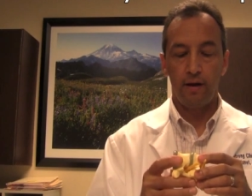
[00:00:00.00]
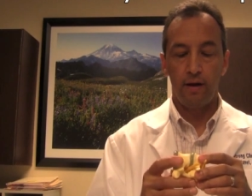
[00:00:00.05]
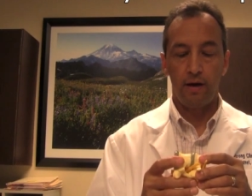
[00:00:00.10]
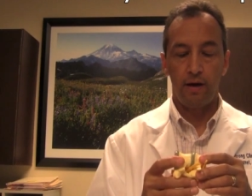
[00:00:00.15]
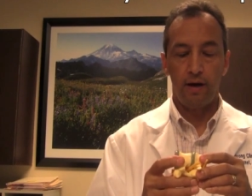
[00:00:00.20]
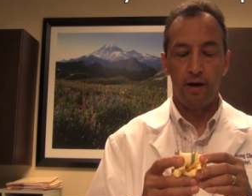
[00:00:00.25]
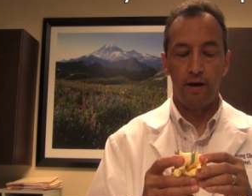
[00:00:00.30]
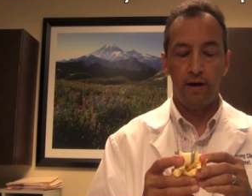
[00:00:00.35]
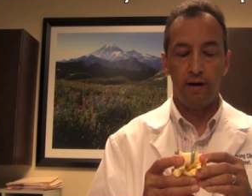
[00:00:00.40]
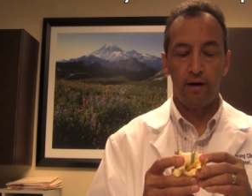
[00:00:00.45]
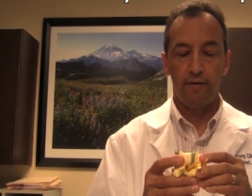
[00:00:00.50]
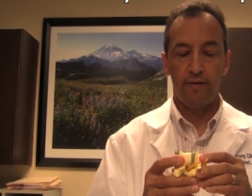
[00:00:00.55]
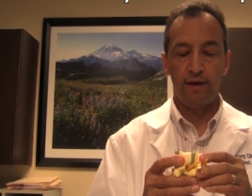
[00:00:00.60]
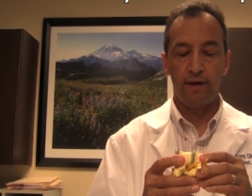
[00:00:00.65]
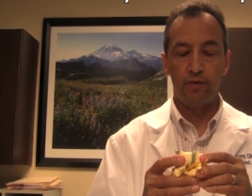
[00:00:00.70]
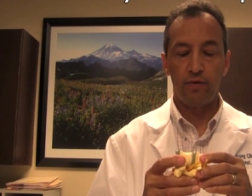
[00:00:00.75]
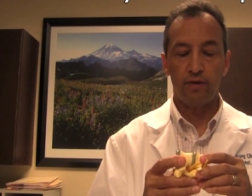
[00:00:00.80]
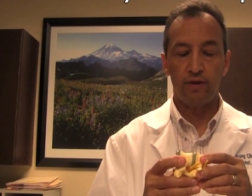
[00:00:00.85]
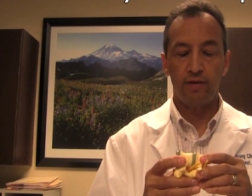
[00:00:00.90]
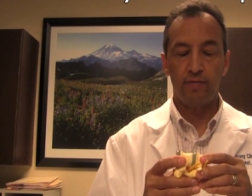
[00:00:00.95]
uh,
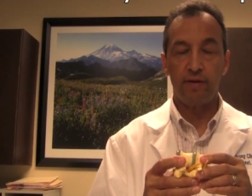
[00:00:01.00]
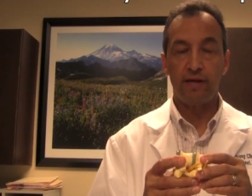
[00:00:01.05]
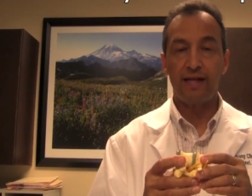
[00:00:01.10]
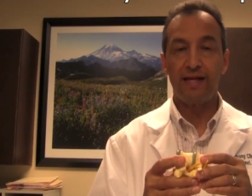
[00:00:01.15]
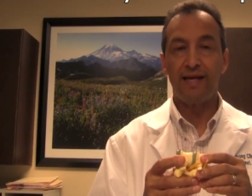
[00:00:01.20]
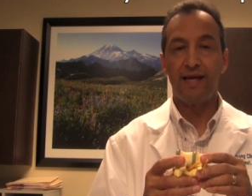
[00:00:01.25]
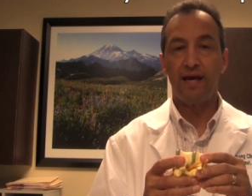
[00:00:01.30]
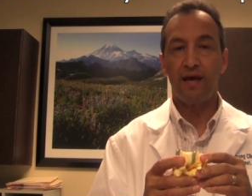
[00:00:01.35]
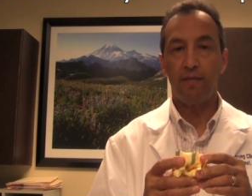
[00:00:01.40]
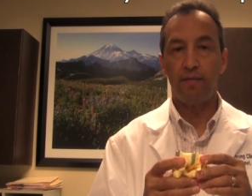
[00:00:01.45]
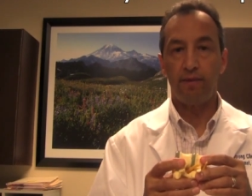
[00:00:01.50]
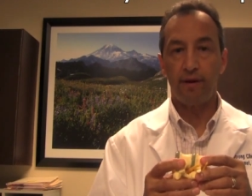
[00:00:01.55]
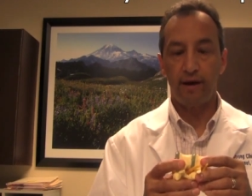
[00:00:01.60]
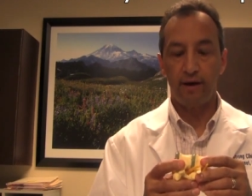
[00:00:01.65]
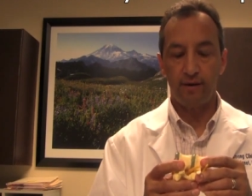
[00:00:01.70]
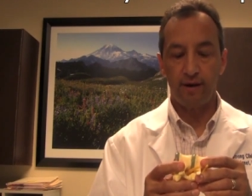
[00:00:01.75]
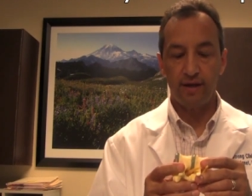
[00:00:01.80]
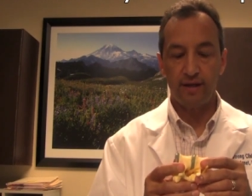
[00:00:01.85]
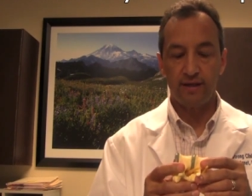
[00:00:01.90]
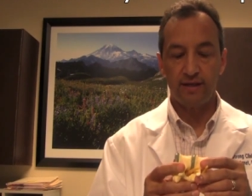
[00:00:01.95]
they will typically get
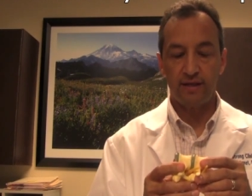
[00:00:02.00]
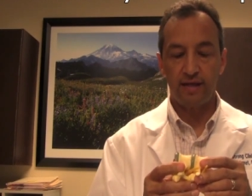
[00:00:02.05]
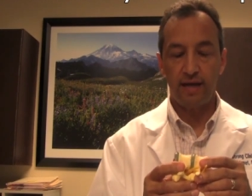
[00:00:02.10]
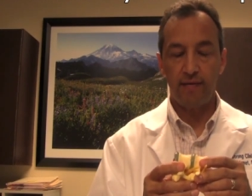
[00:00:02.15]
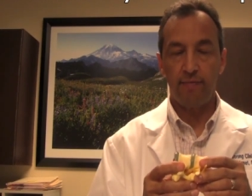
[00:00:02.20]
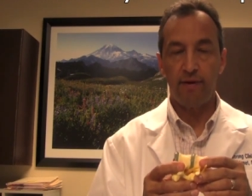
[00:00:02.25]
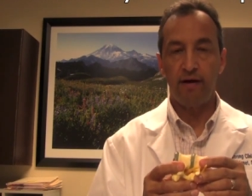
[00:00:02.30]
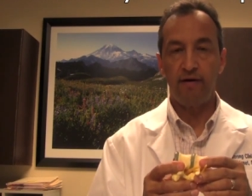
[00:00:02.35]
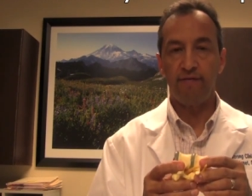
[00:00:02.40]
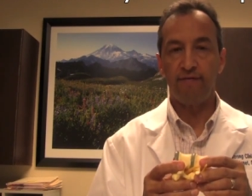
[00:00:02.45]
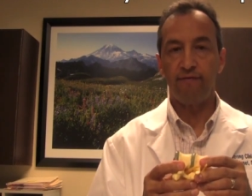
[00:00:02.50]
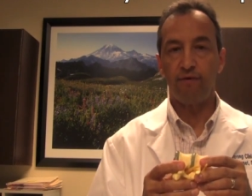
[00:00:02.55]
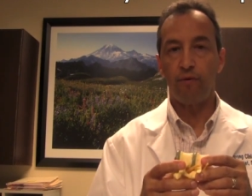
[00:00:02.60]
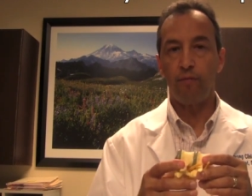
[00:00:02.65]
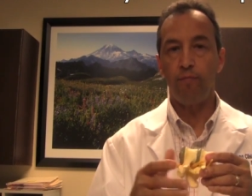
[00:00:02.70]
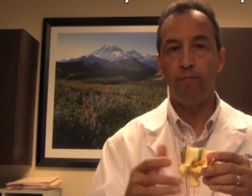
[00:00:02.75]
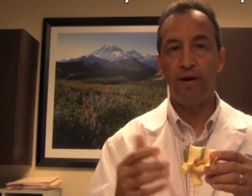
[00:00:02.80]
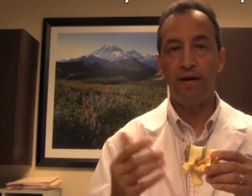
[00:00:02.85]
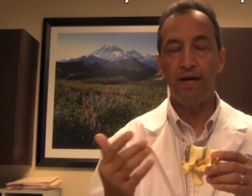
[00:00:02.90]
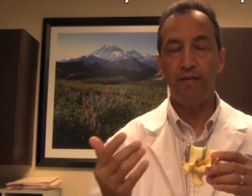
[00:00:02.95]
better and stay better for
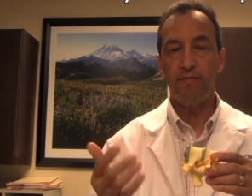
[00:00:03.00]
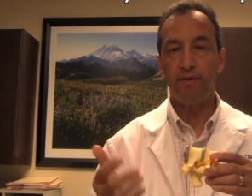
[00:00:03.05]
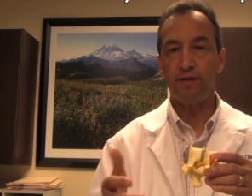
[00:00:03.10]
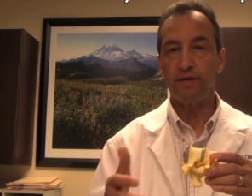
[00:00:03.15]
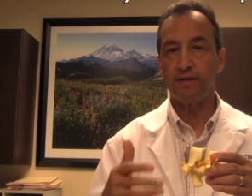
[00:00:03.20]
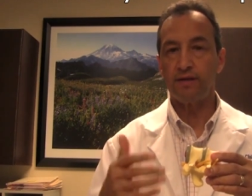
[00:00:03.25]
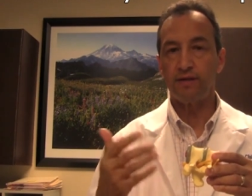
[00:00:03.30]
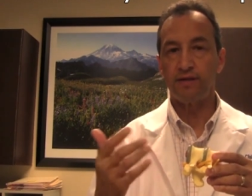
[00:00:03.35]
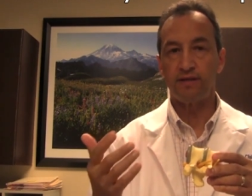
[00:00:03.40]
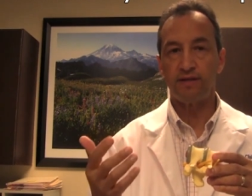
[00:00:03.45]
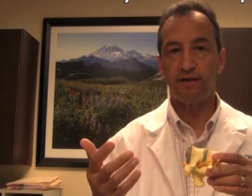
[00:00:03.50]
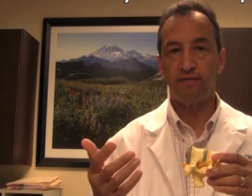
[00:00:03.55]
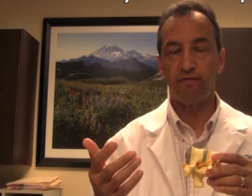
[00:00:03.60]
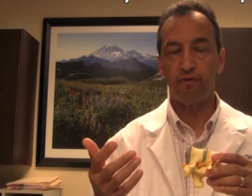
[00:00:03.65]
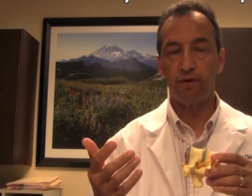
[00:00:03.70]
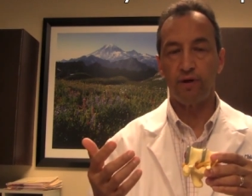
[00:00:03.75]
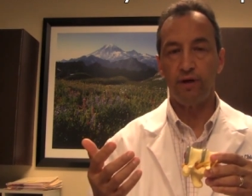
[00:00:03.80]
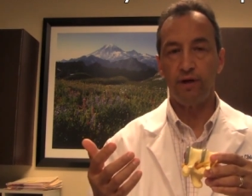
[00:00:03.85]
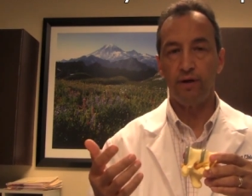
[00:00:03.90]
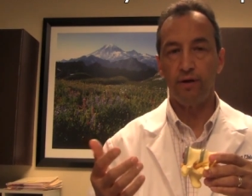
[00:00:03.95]
many months to
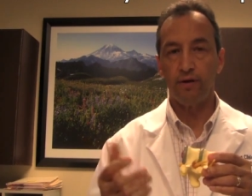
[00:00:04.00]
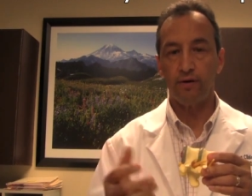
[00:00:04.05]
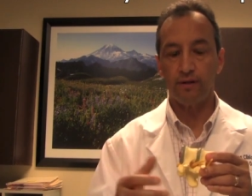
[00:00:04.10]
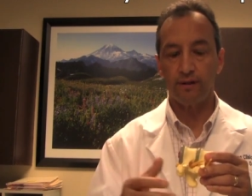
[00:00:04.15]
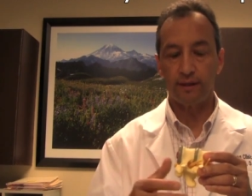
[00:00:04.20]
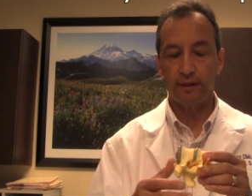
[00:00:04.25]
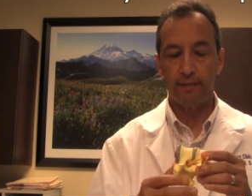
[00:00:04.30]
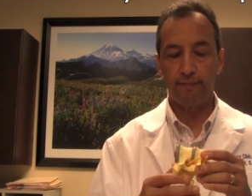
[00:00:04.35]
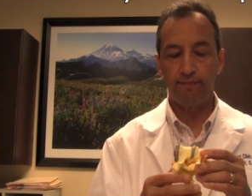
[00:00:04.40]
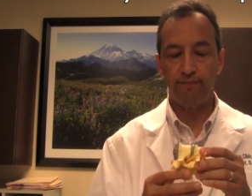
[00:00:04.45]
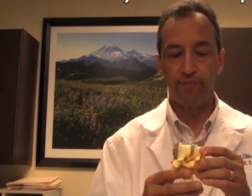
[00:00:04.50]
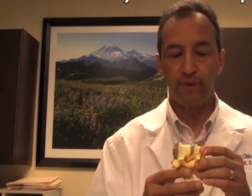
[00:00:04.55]
several years.